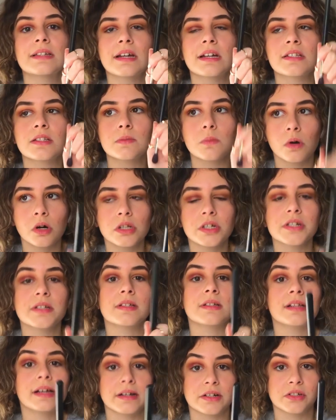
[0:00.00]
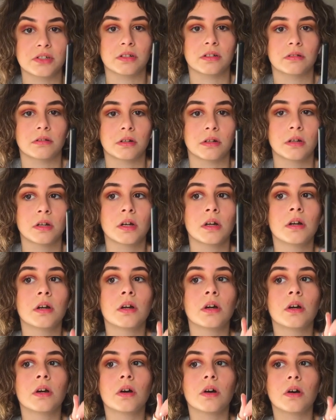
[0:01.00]
A smaller selection
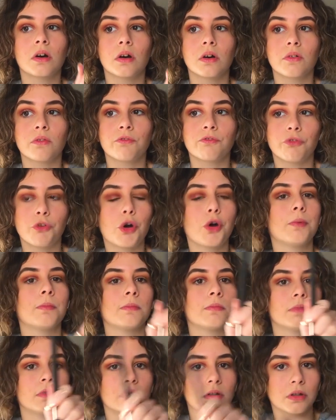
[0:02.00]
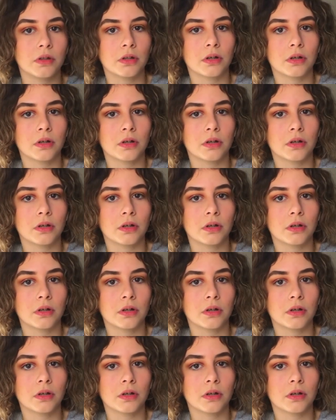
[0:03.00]
from